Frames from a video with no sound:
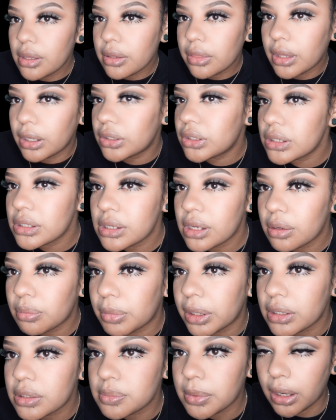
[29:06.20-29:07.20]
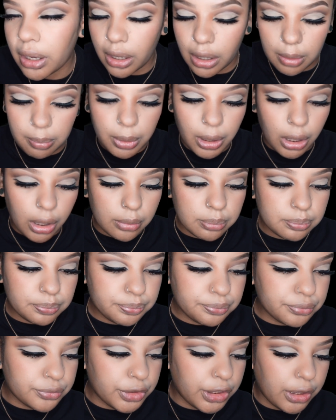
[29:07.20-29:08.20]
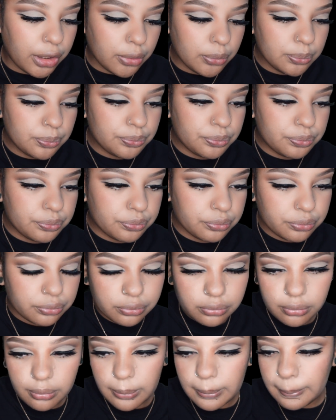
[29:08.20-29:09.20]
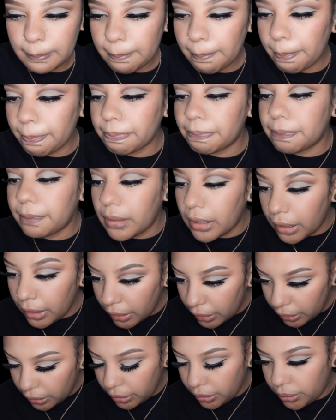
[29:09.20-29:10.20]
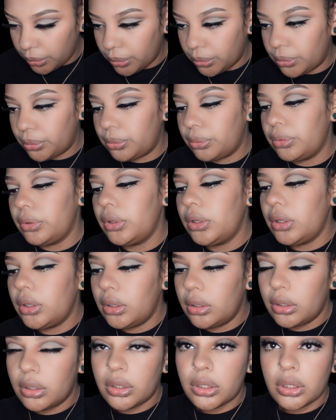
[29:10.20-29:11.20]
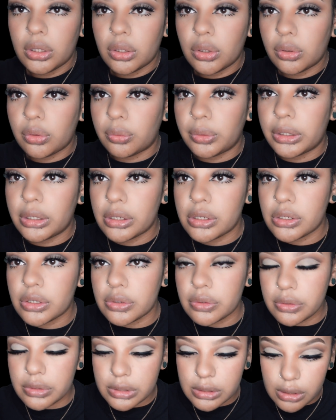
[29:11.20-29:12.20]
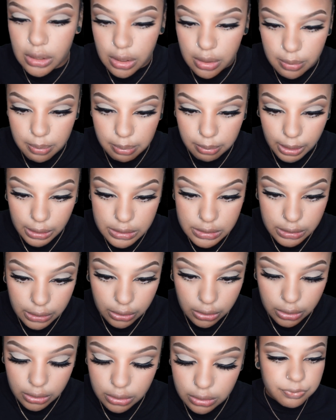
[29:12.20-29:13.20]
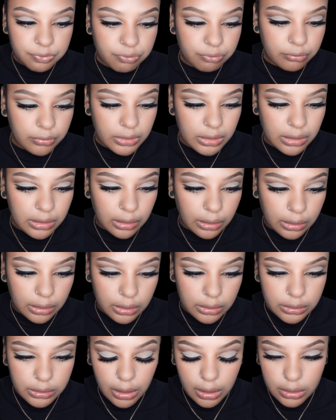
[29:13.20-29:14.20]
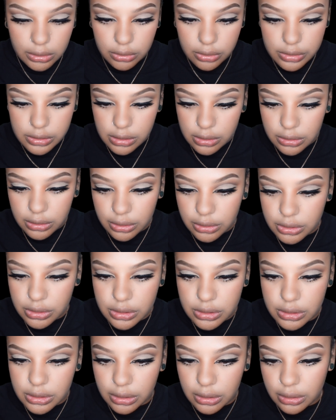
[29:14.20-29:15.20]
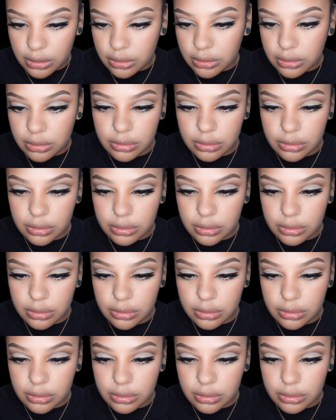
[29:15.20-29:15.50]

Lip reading: That just like makes my eye pop, you know? Now we can do some mascara. And yeah, it looks like they just did